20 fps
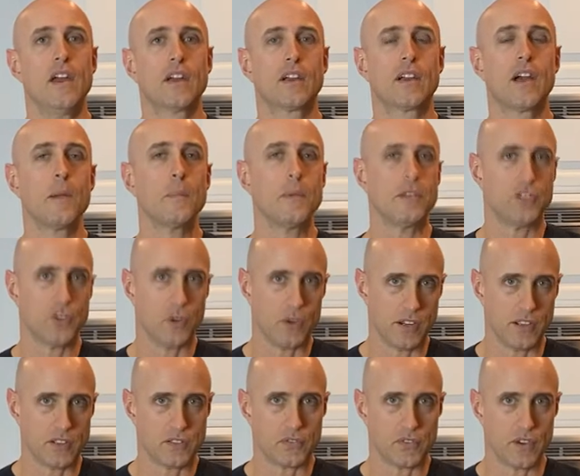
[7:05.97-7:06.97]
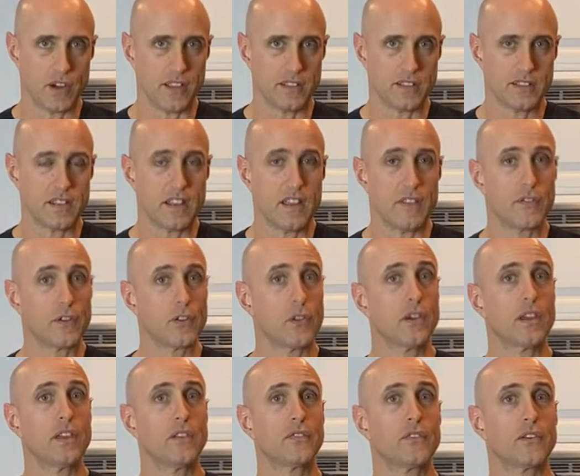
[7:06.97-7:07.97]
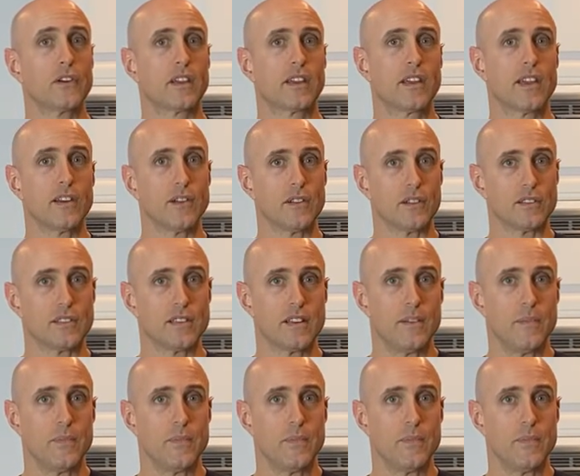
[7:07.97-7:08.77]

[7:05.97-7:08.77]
Come and join us, friends. If you're looking for a guild,